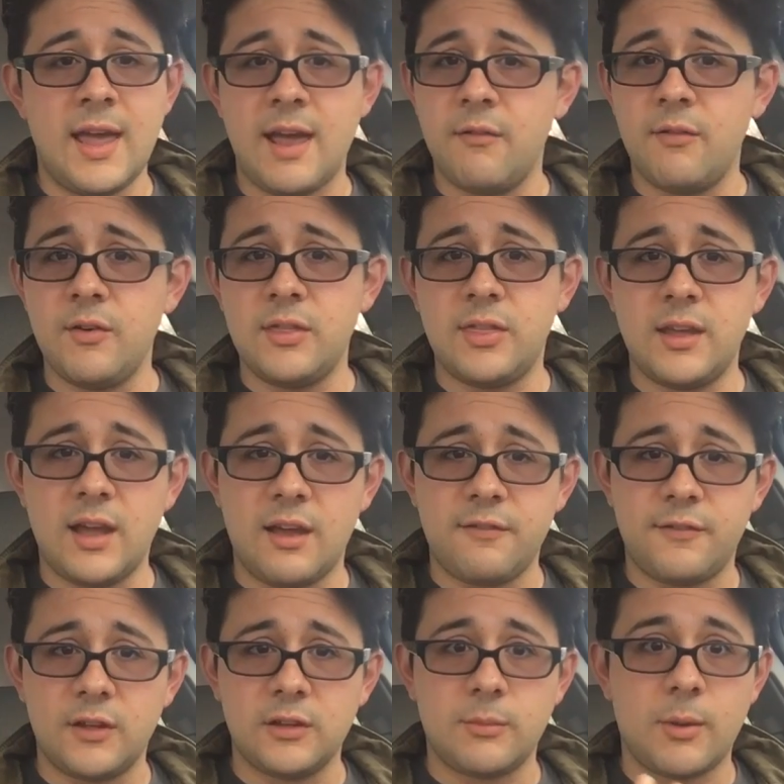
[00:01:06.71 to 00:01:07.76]
Everything I
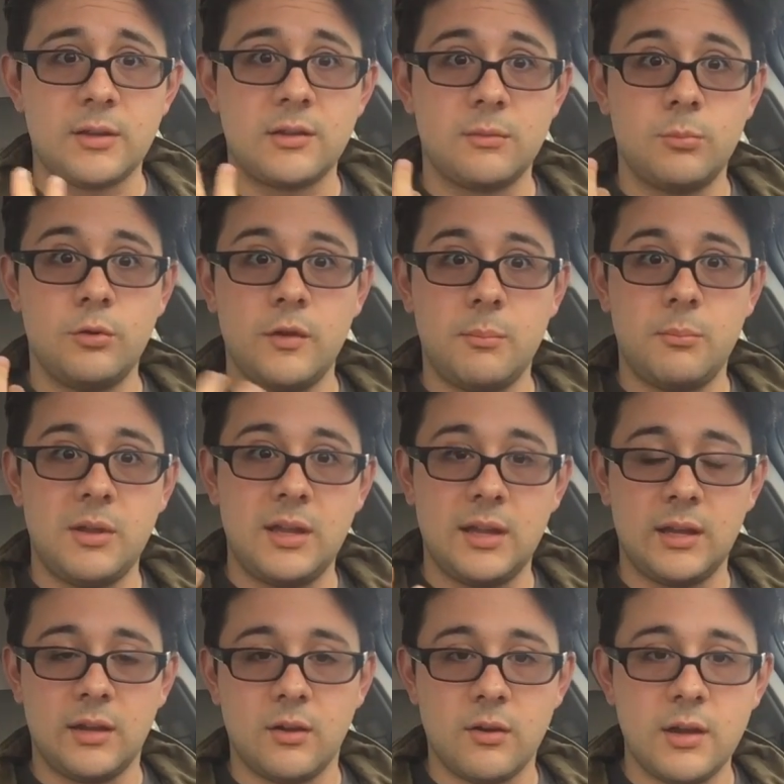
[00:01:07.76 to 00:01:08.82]
felt about this movie
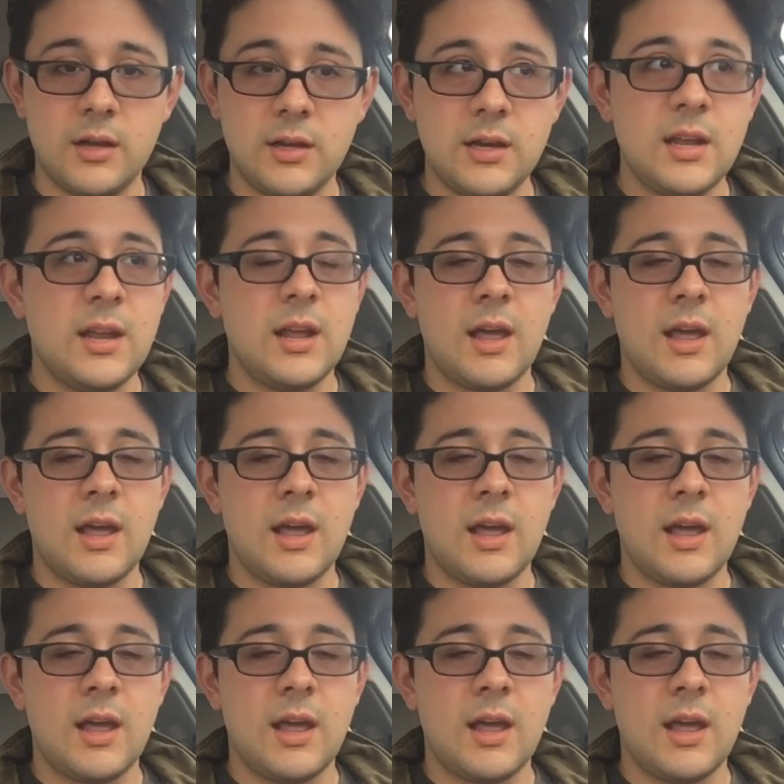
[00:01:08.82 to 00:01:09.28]
being good.